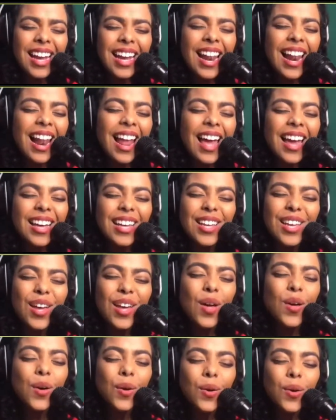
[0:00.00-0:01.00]
like
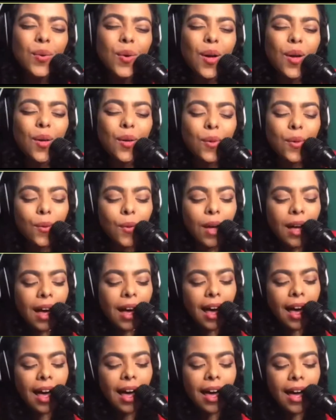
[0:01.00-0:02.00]
you. Oh,
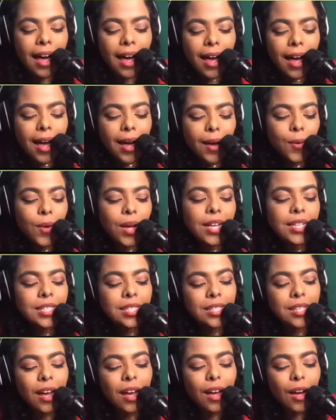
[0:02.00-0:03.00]
I was
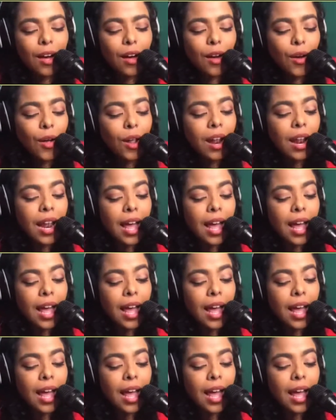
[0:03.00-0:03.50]
so